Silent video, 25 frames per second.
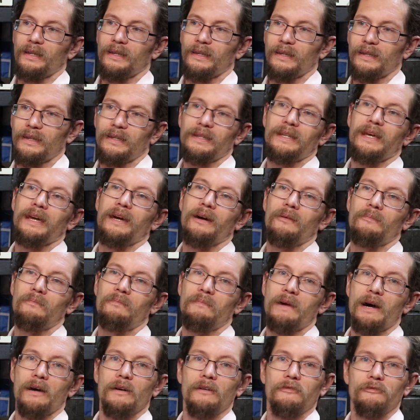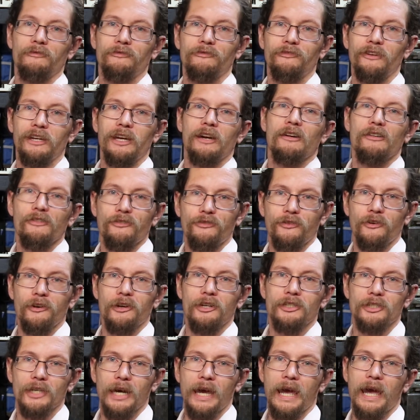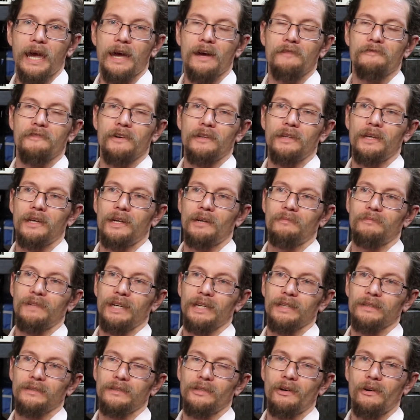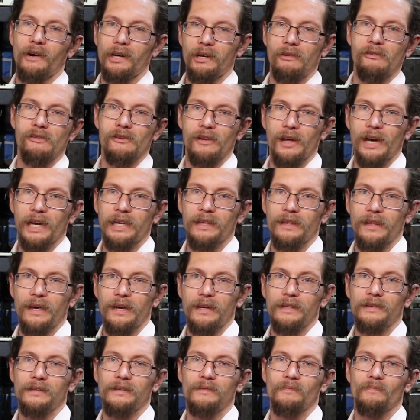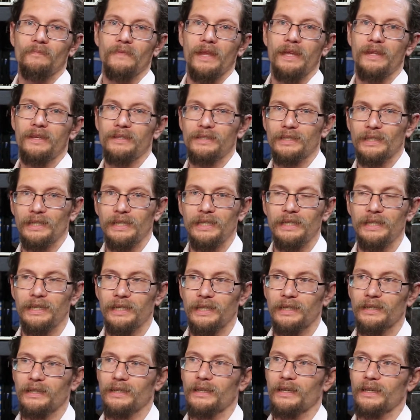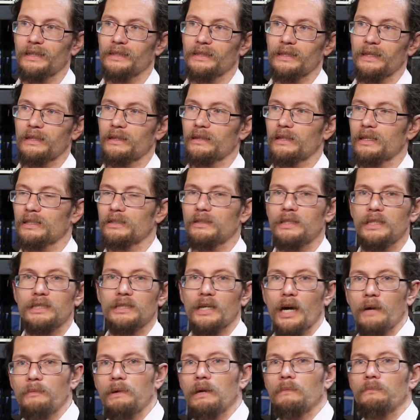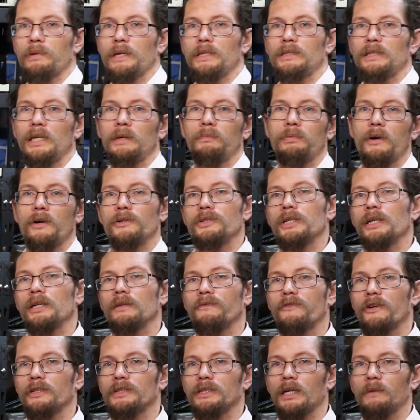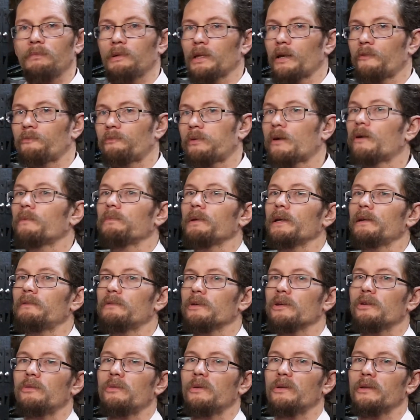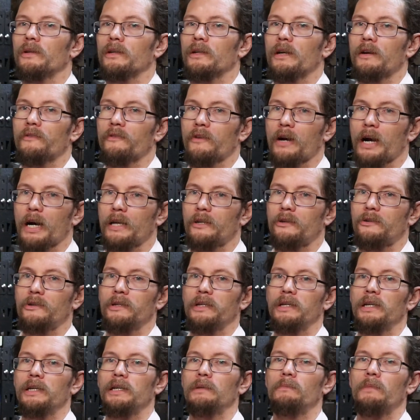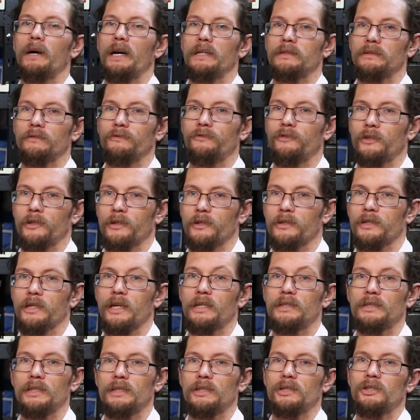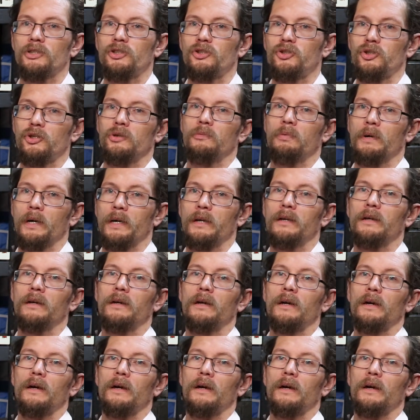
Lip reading: the amount of video footage I have, and then I'm like, no, I don't like that, and then deleting it. This IBM PC project, for example, I've probably recorded over 100 gigabytes of footage. It's just stupid.